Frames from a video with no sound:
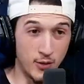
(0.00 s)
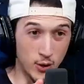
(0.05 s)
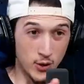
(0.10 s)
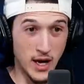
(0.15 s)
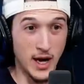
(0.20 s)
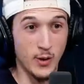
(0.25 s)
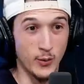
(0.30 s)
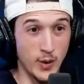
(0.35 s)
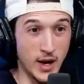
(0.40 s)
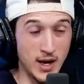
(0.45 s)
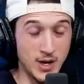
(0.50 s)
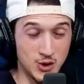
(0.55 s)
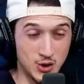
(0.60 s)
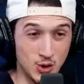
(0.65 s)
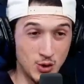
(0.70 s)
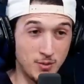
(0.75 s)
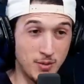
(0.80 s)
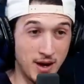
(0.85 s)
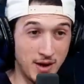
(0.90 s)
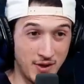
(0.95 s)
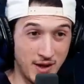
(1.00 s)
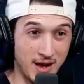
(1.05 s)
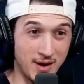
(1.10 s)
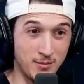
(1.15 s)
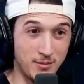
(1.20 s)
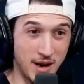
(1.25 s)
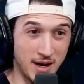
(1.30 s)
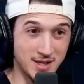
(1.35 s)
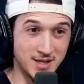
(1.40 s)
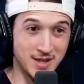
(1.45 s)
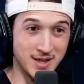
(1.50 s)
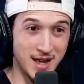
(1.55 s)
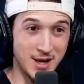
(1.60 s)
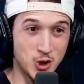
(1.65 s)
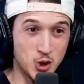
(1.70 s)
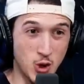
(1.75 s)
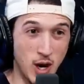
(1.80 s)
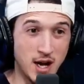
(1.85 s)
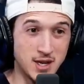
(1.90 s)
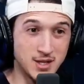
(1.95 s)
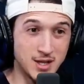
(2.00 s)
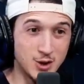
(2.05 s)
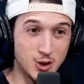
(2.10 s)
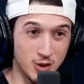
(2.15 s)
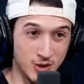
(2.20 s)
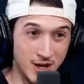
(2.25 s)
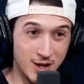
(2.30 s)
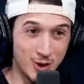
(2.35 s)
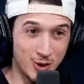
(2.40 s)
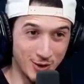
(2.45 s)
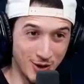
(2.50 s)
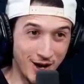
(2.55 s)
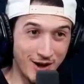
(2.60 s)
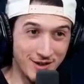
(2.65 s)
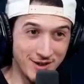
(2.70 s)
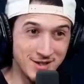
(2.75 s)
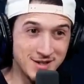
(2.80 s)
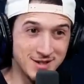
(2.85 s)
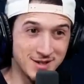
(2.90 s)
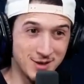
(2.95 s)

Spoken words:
Okay, ready? So about that, back to that track teacher, Nick Canales.